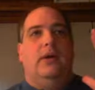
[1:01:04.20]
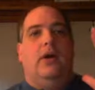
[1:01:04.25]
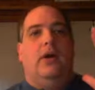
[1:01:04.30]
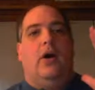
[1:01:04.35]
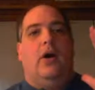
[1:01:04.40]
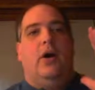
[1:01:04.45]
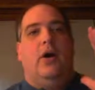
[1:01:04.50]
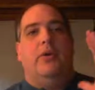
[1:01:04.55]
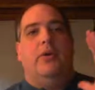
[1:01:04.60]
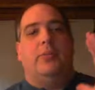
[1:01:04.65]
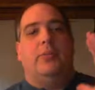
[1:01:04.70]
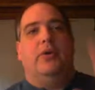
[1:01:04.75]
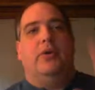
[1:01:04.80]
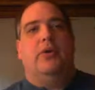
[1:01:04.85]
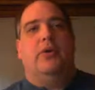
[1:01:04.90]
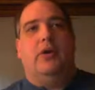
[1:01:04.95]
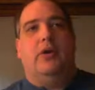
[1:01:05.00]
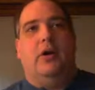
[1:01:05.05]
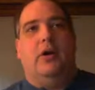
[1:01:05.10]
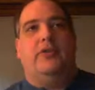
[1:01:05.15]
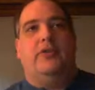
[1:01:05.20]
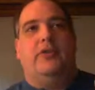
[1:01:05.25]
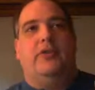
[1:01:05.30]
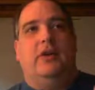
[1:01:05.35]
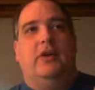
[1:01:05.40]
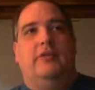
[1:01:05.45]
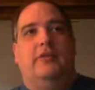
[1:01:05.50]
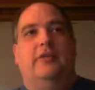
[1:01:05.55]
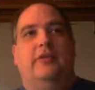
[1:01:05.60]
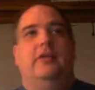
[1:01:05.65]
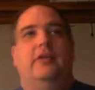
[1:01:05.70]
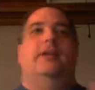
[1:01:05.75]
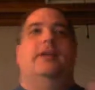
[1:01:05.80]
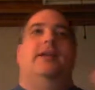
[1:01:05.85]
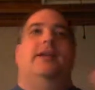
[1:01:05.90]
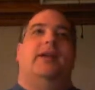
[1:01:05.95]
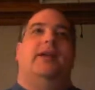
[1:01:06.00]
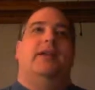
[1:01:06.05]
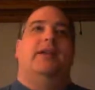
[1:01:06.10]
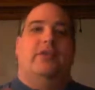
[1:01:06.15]
all the protocol stuff
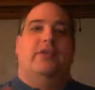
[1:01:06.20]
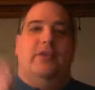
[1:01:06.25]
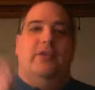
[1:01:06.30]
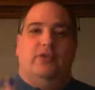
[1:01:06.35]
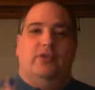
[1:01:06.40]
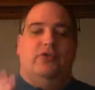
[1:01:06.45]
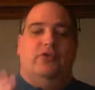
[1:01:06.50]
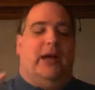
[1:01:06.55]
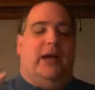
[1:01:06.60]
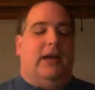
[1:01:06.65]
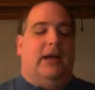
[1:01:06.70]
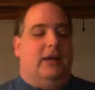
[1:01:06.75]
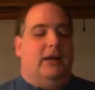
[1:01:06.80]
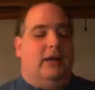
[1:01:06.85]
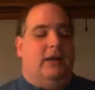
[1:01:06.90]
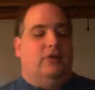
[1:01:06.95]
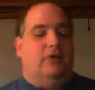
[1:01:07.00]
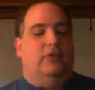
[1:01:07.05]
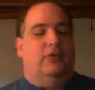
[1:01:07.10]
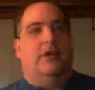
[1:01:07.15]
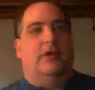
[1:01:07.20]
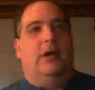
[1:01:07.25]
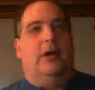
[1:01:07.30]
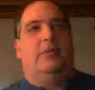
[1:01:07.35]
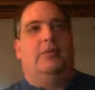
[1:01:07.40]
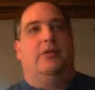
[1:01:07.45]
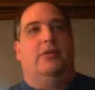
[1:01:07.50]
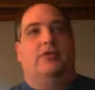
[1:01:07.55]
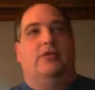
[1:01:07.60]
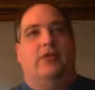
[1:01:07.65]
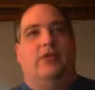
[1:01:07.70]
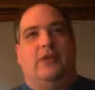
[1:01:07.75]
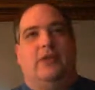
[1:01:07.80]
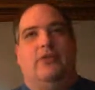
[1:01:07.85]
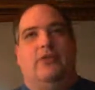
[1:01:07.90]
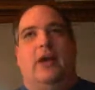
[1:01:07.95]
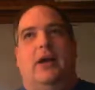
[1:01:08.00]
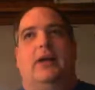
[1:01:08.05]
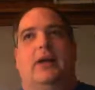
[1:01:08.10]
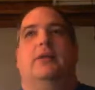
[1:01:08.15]
is in this chat connection type, or the chat
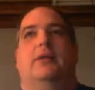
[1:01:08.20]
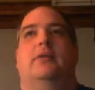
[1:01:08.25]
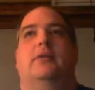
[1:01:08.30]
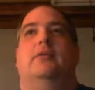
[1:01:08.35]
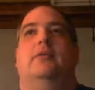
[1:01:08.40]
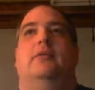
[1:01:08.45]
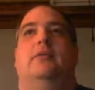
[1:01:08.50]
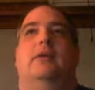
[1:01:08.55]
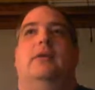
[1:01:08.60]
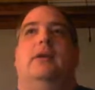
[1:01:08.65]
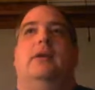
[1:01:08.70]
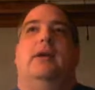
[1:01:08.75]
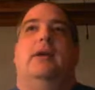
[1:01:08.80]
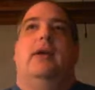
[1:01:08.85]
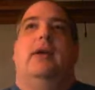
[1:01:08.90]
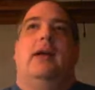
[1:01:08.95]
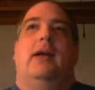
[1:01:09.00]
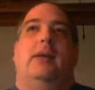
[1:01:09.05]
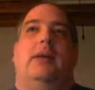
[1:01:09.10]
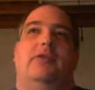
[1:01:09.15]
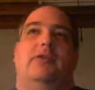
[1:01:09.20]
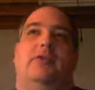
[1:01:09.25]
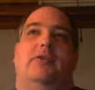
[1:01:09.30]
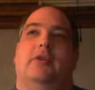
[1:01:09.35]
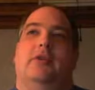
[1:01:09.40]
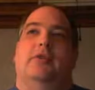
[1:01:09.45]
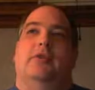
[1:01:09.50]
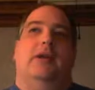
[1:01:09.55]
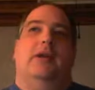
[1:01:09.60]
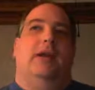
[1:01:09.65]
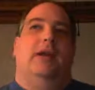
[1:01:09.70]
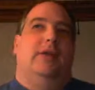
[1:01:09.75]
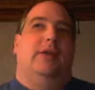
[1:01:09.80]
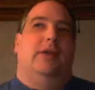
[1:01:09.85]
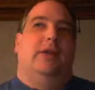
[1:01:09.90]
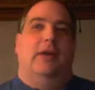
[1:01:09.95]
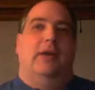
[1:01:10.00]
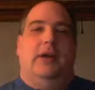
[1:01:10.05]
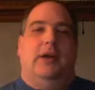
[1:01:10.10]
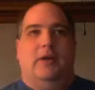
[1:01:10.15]
socket. And I'm just going to rename that
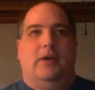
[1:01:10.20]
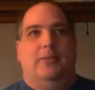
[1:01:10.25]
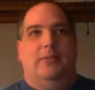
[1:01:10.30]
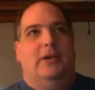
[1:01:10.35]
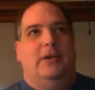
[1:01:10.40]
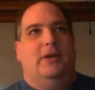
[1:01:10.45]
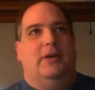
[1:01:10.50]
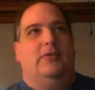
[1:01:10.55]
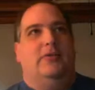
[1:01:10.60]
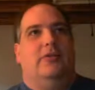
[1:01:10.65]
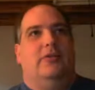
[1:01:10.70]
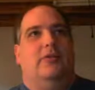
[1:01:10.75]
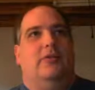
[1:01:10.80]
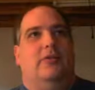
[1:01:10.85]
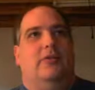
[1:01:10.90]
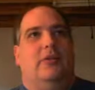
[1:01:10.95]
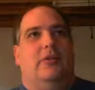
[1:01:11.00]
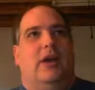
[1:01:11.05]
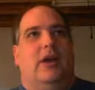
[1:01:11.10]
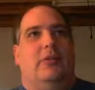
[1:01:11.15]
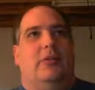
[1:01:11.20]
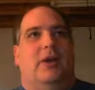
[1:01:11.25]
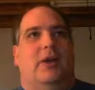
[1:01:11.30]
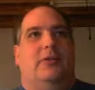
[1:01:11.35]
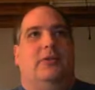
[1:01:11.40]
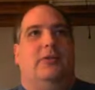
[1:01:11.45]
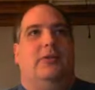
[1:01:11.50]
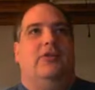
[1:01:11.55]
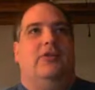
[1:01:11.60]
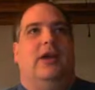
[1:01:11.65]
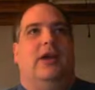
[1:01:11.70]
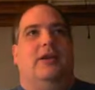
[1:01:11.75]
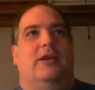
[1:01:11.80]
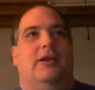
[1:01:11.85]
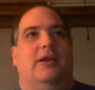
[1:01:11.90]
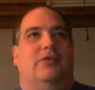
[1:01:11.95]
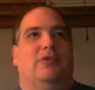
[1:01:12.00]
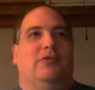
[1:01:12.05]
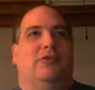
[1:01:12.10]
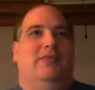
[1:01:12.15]
right now because I want it to be chat
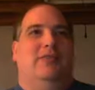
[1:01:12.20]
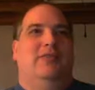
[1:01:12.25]
connection.